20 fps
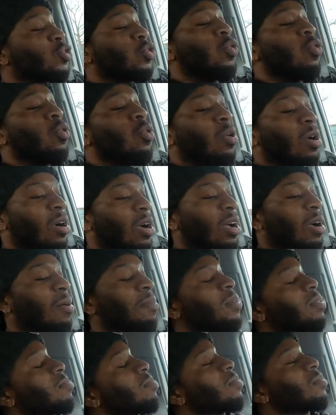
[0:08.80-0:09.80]
Jewel.
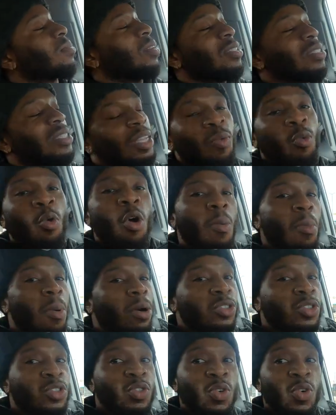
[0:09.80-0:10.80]
I mean, I said
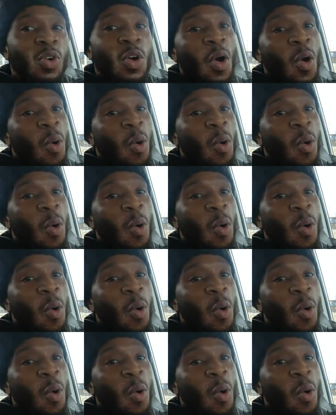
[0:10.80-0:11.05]
Walmart Jewel.